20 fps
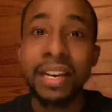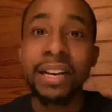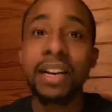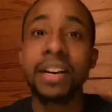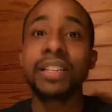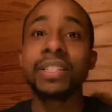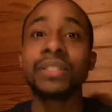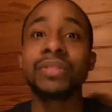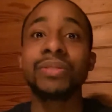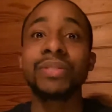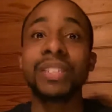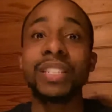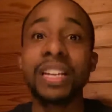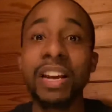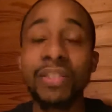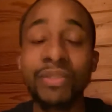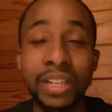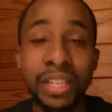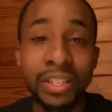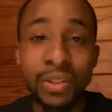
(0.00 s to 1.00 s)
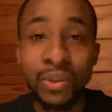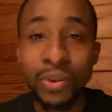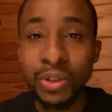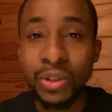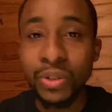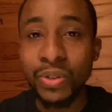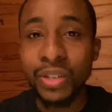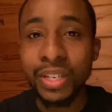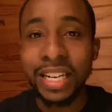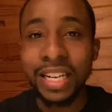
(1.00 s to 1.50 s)
You never get an oil
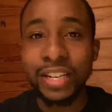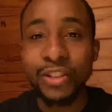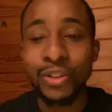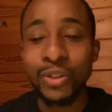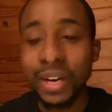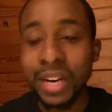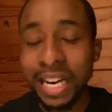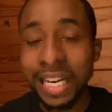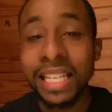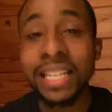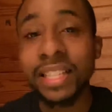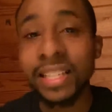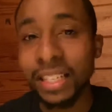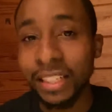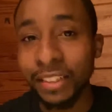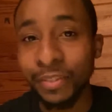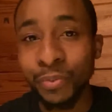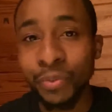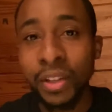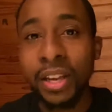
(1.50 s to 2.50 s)
change or anything.